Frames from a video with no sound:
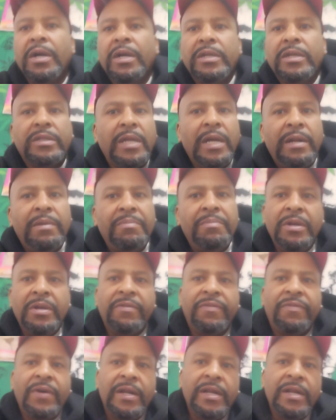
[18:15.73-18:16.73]
Cause that'd be
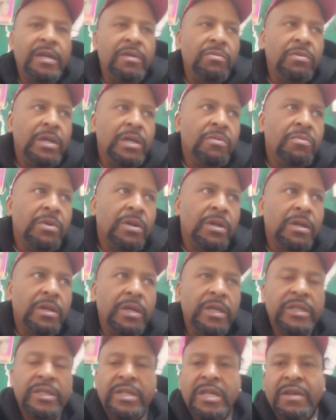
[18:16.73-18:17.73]
a fight. He he would
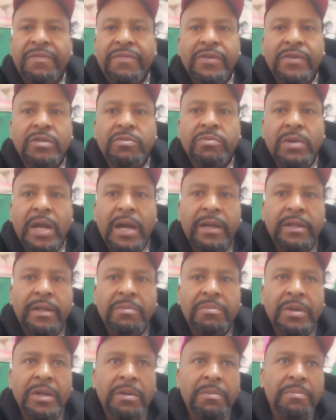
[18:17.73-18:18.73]
his defense would have
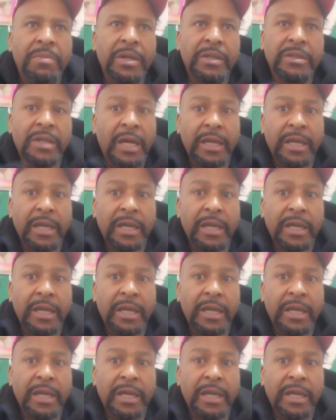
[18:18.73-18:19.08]
to be the best.